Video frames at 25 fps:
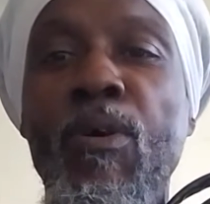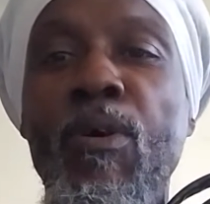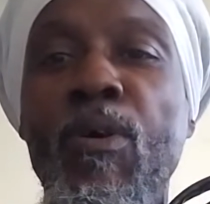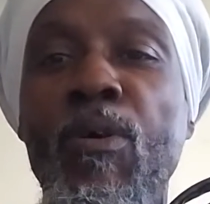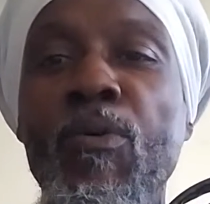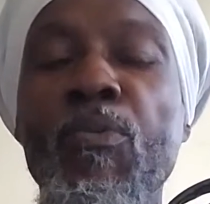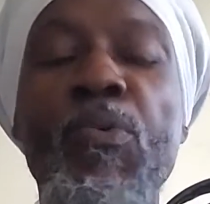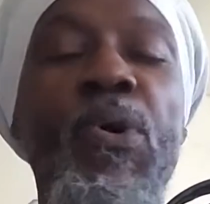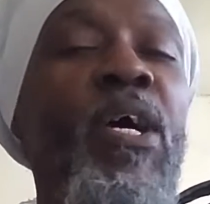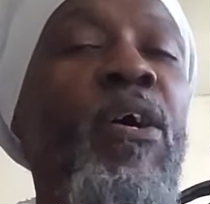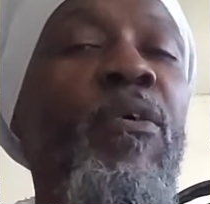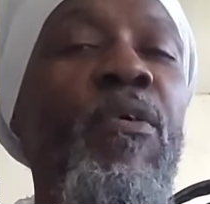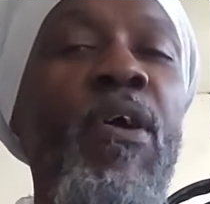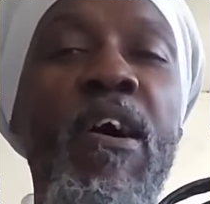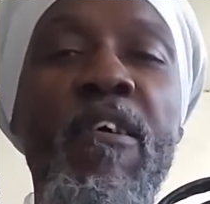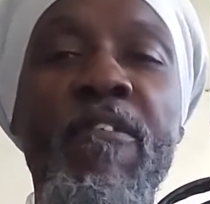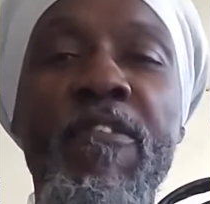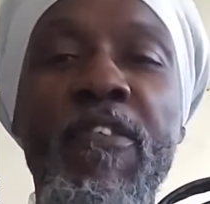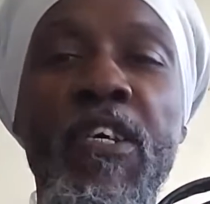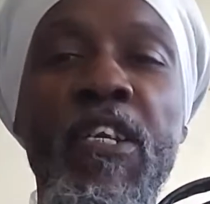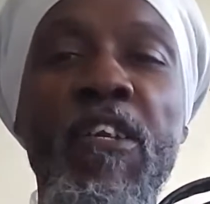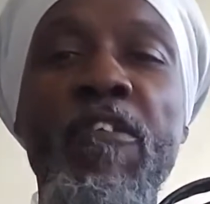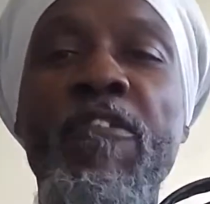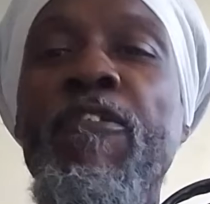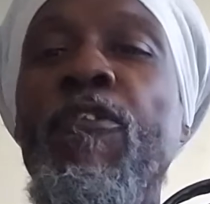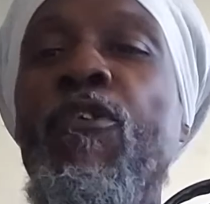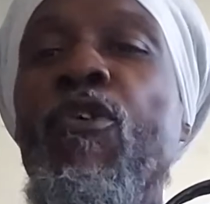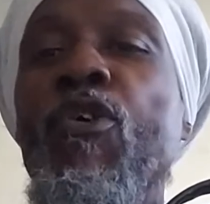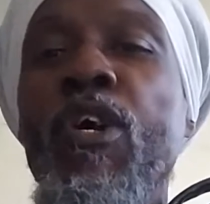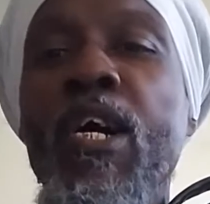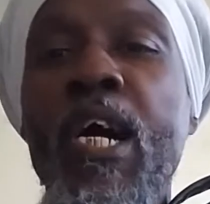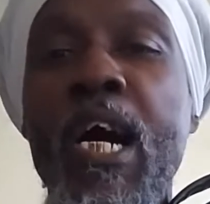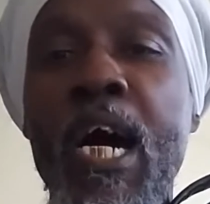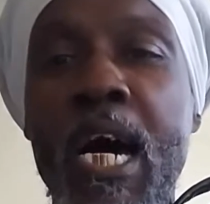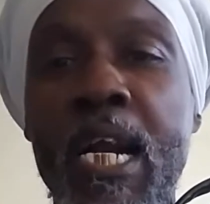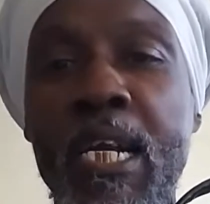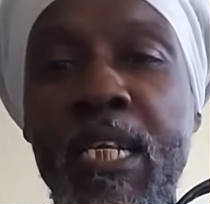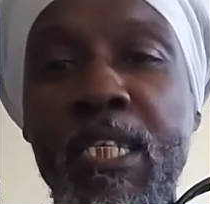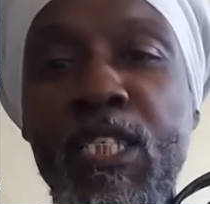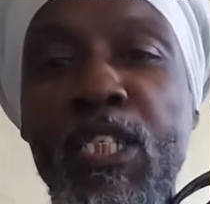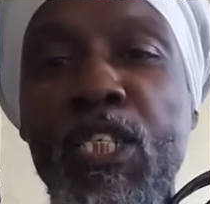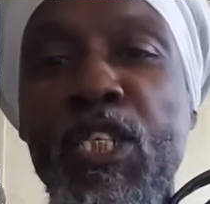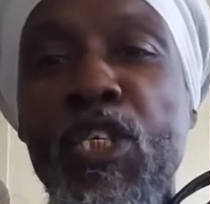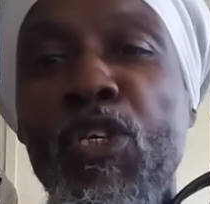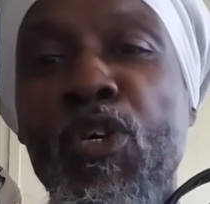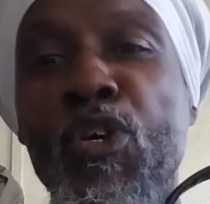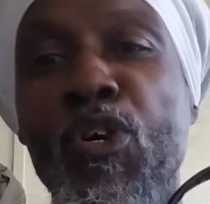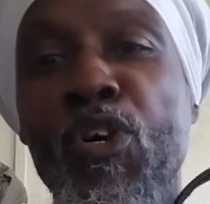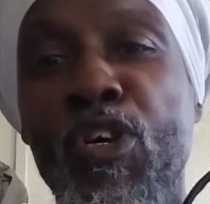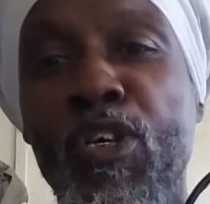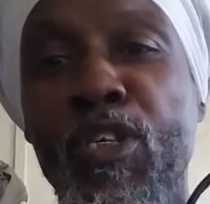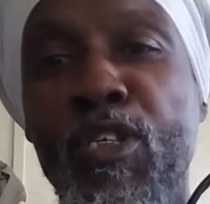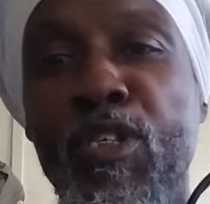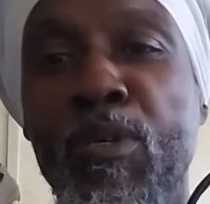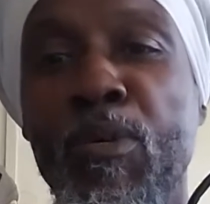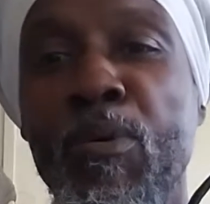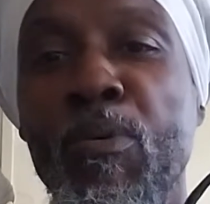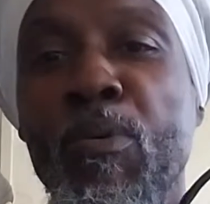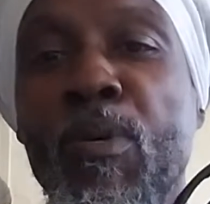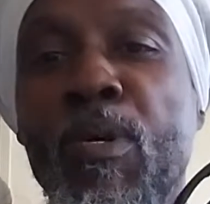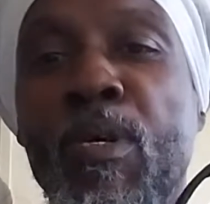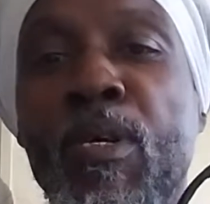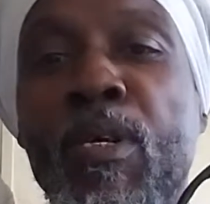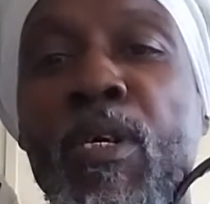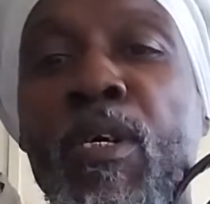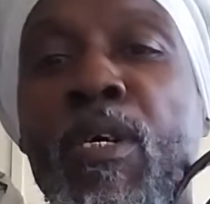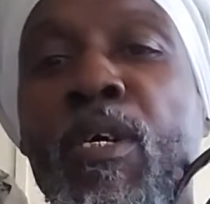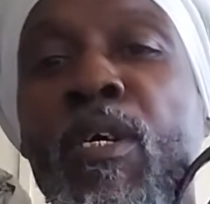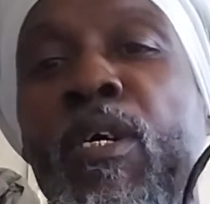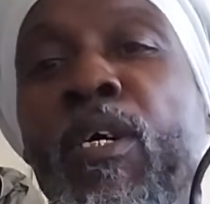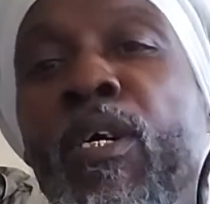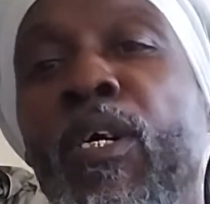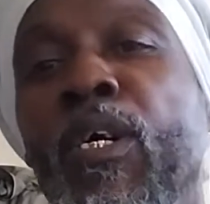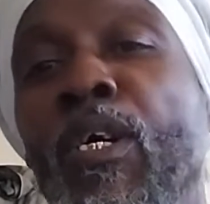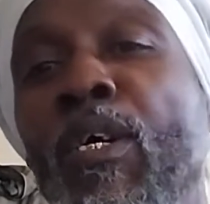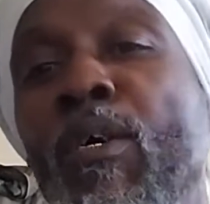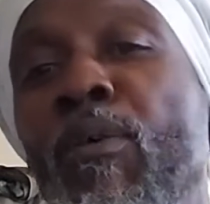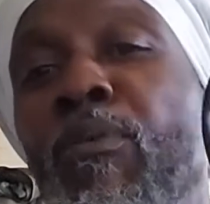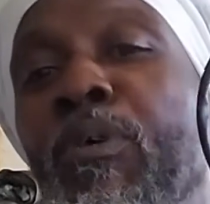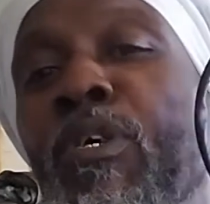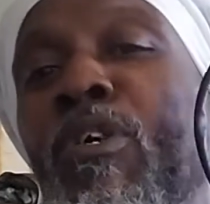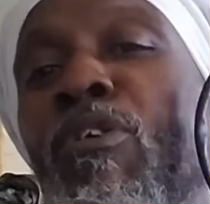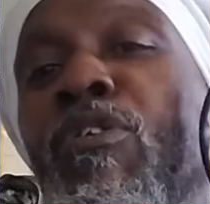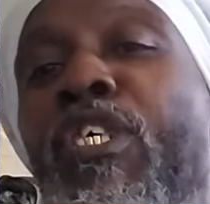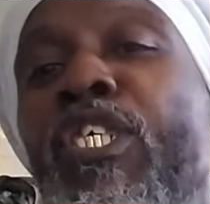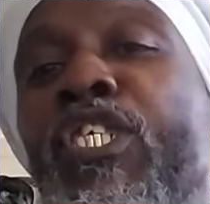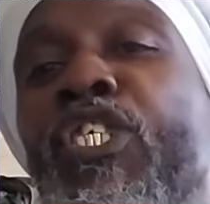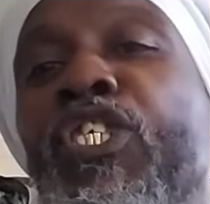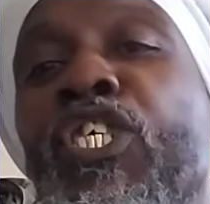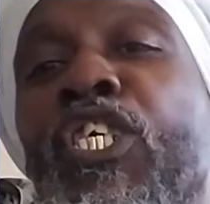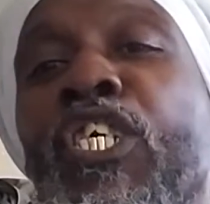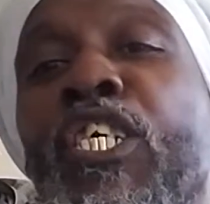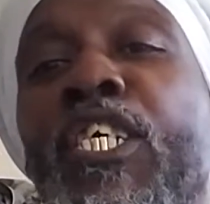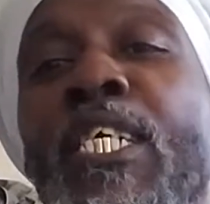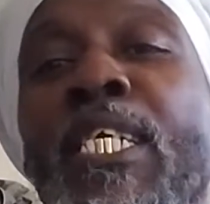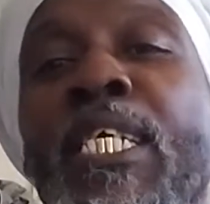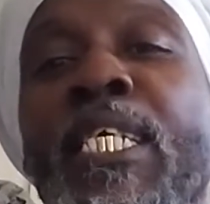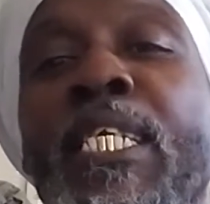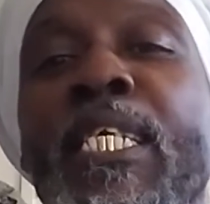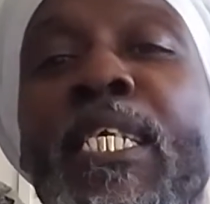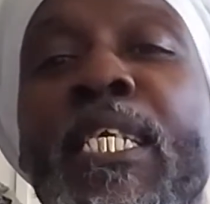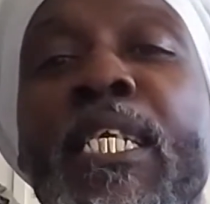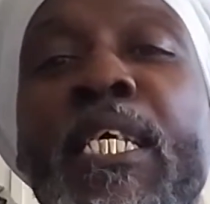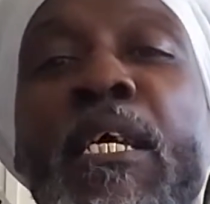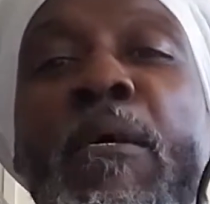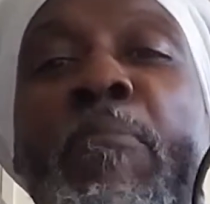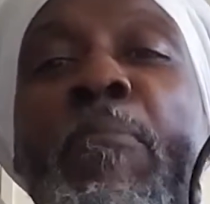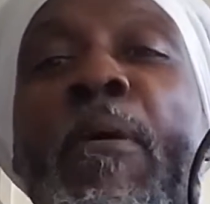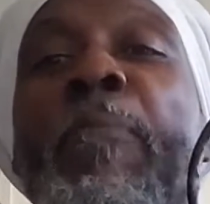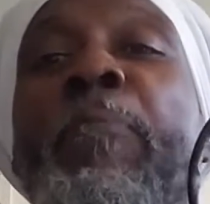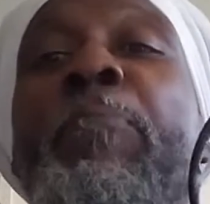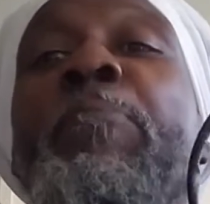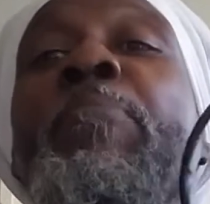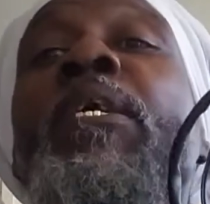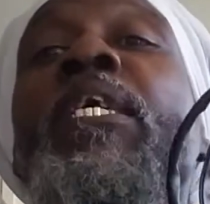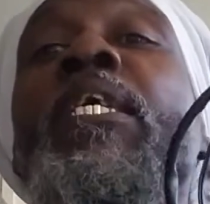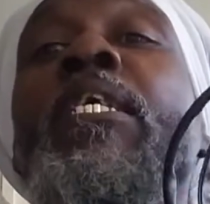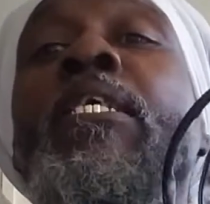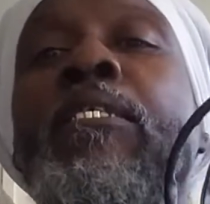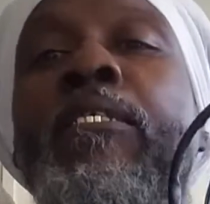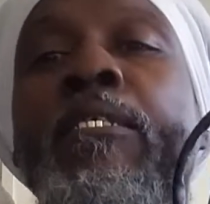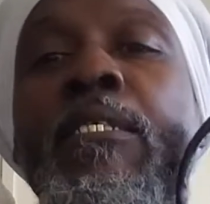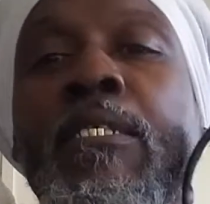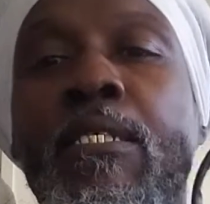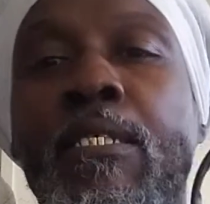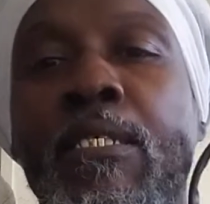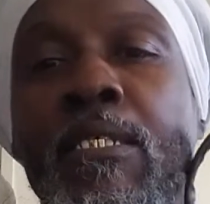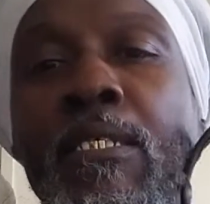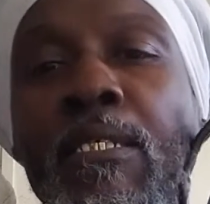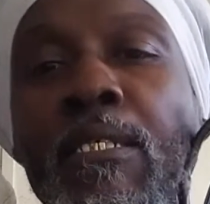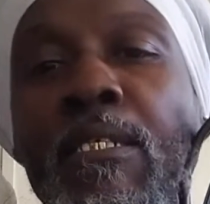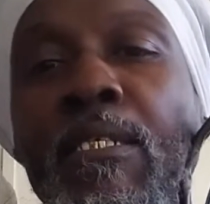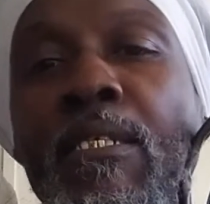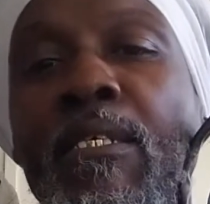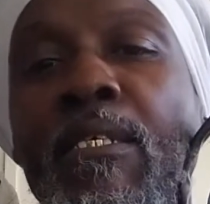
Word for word: Wherever in the four corners of the earth. We greet you in the name of peace,